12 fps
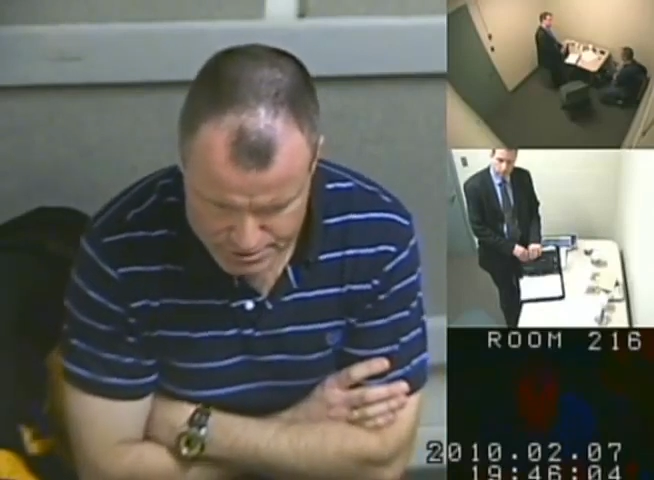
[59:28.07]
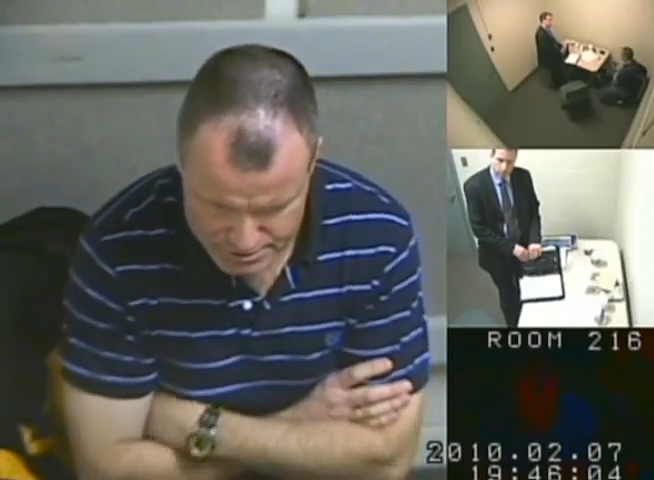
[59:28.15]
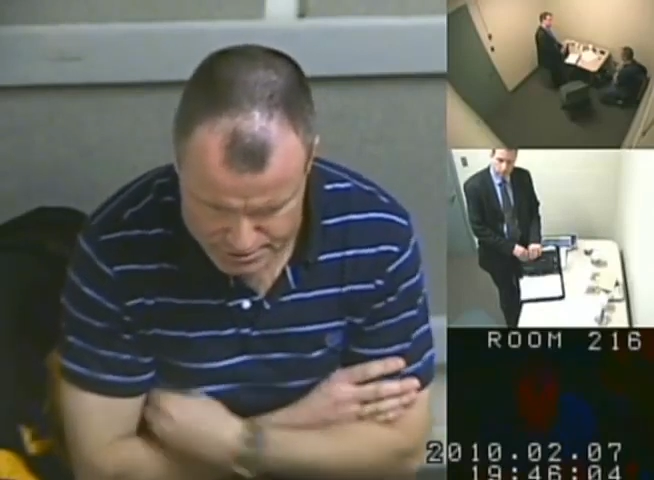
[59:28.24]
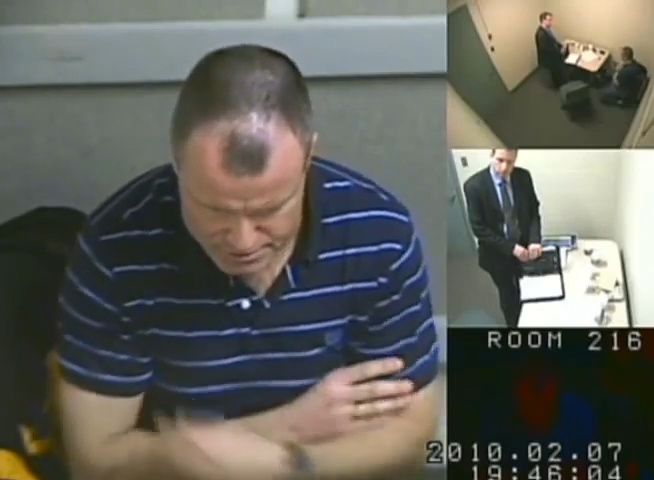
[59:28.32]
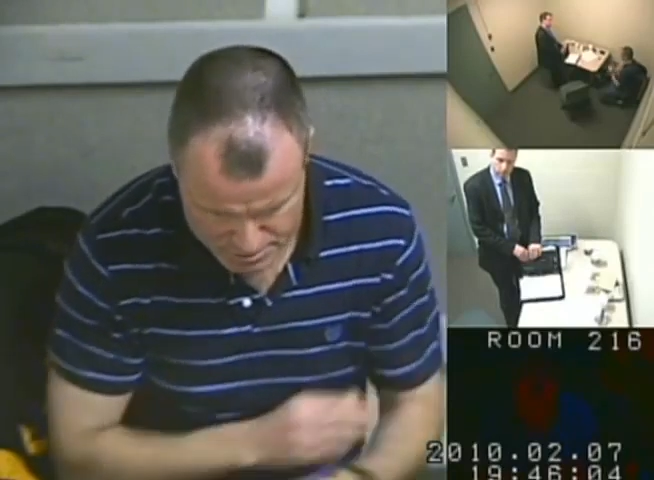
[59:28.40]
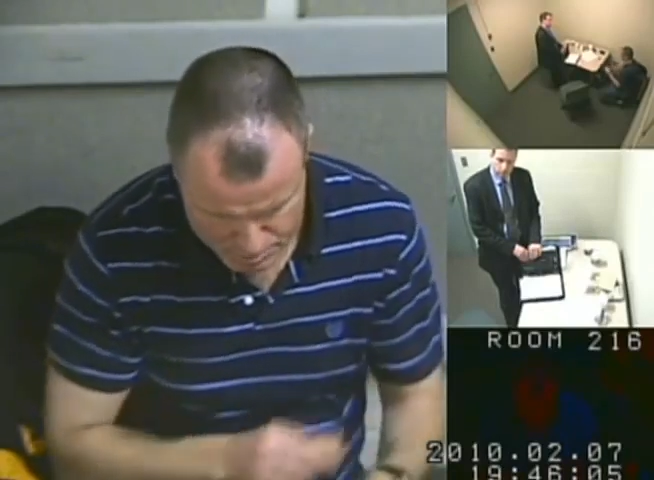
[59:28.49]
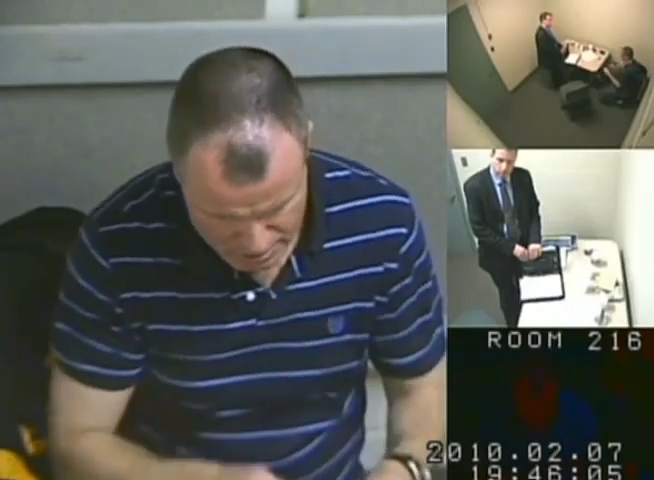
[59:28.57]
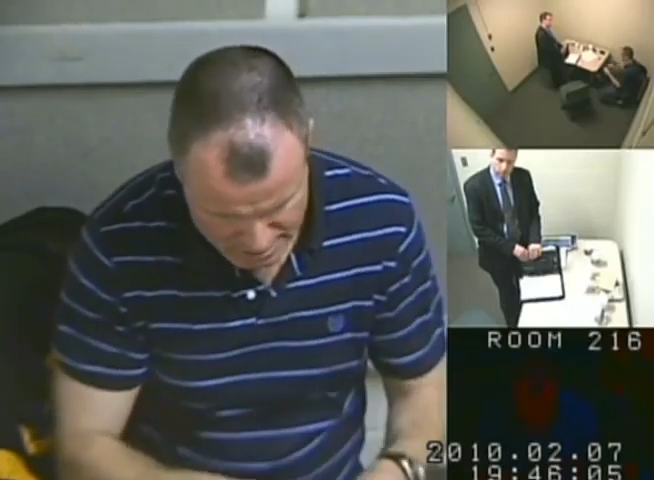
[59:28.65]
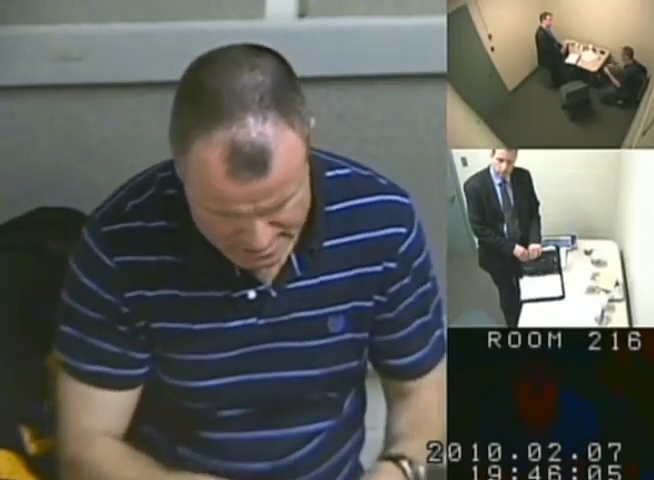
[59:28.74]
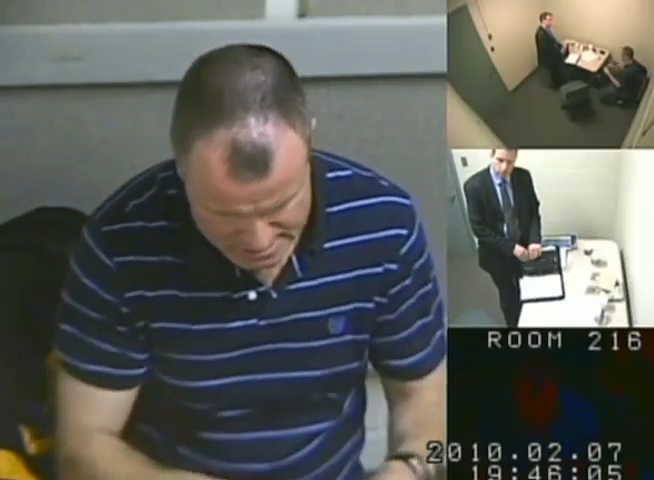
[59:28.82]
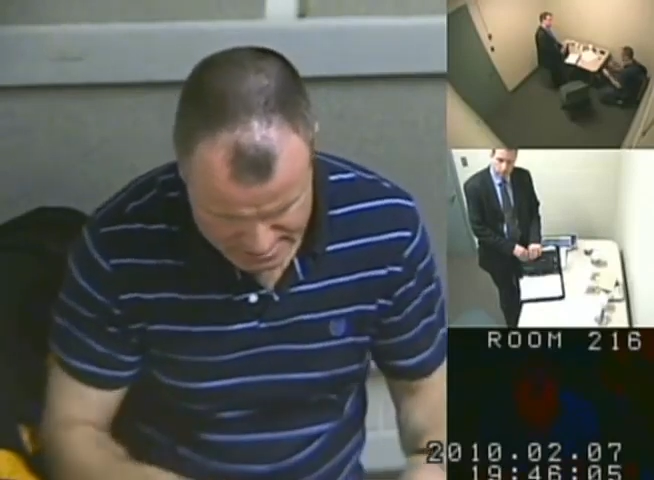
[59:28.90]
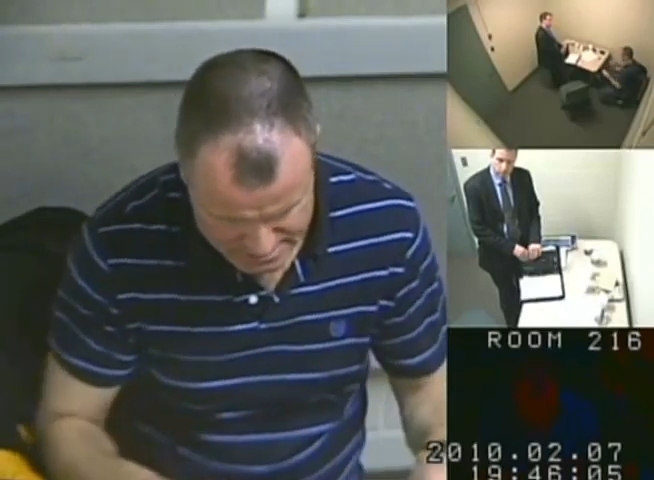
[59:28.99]
and there's a
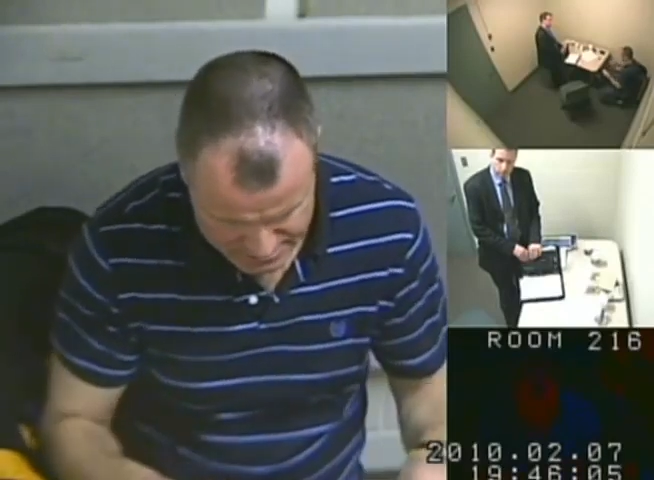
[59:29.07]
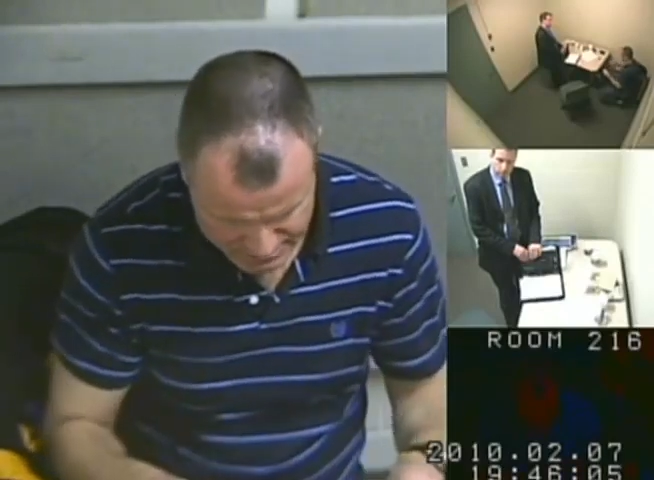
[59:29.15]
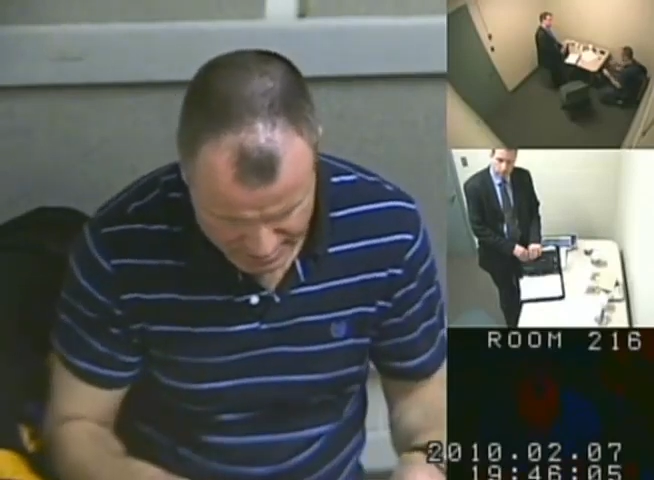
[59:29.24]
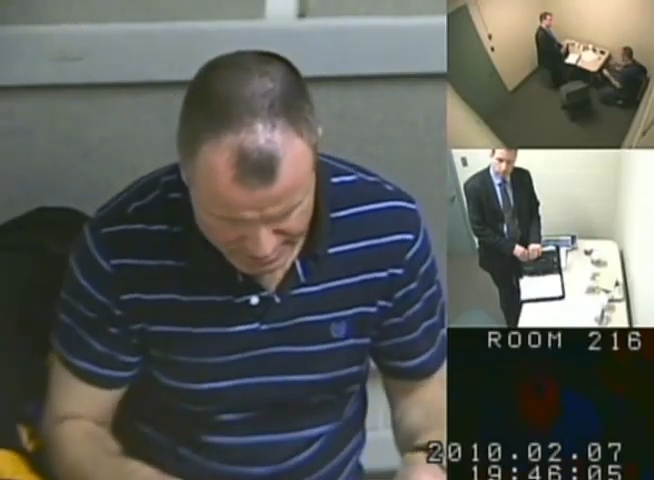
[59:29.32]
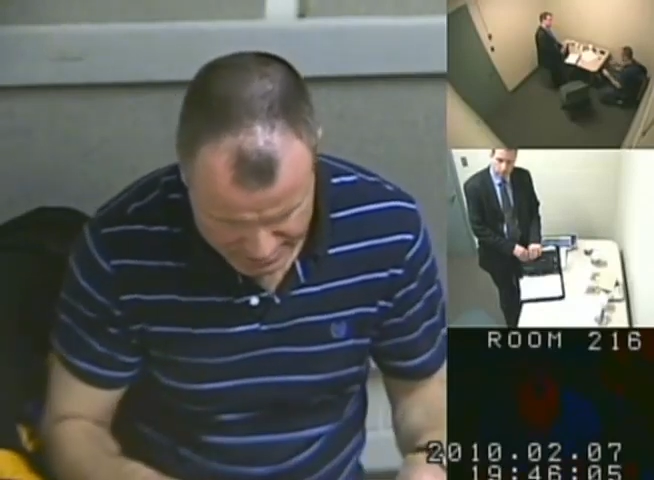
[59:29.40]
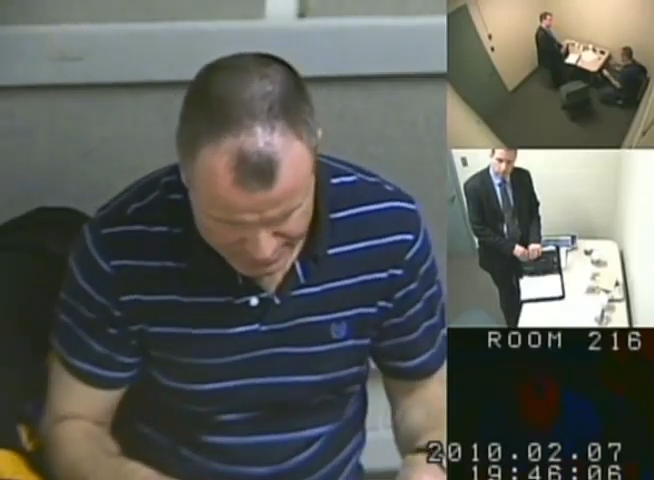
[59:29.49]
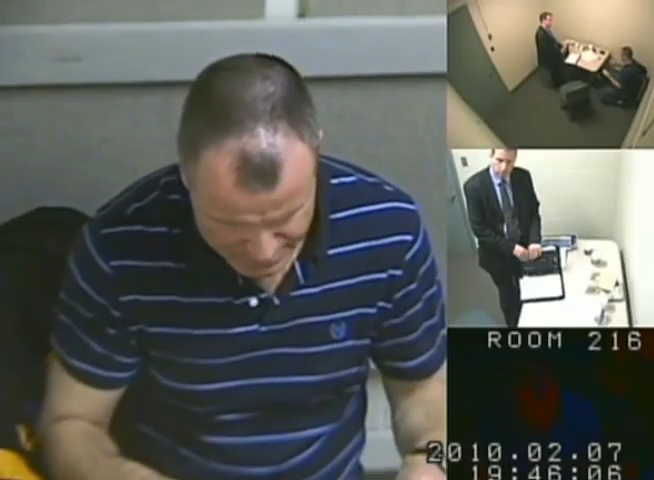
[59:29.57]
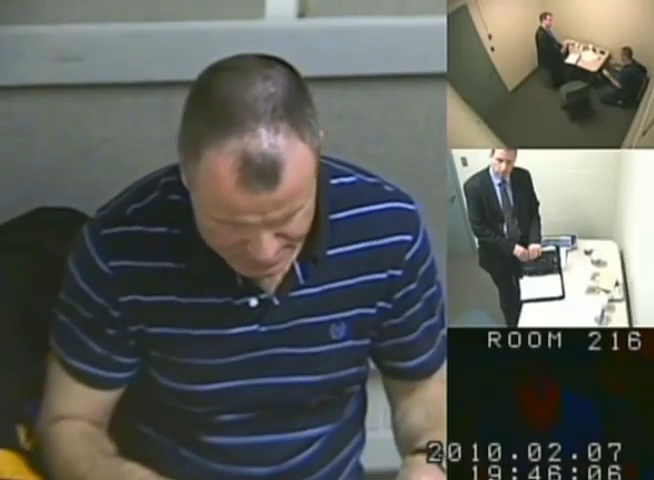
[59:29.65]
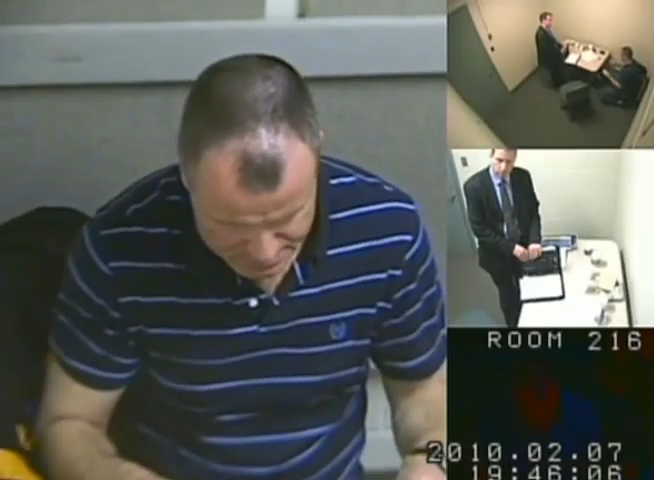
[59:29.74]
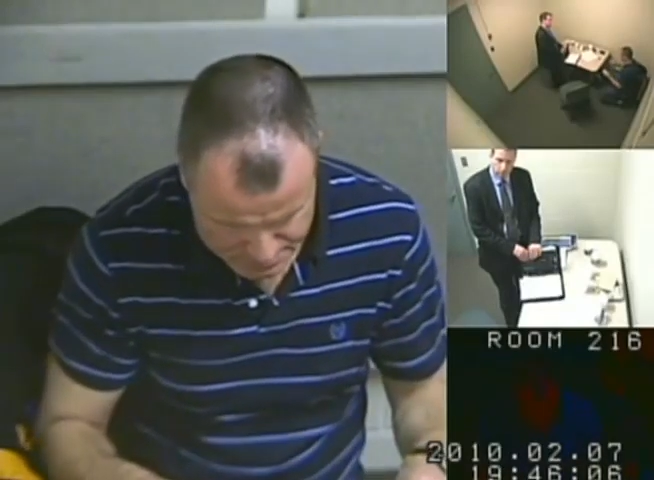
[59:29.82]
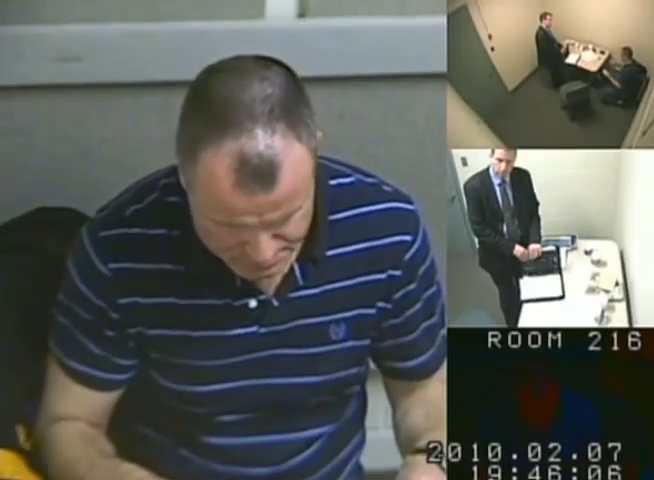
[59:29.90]
plastic divider,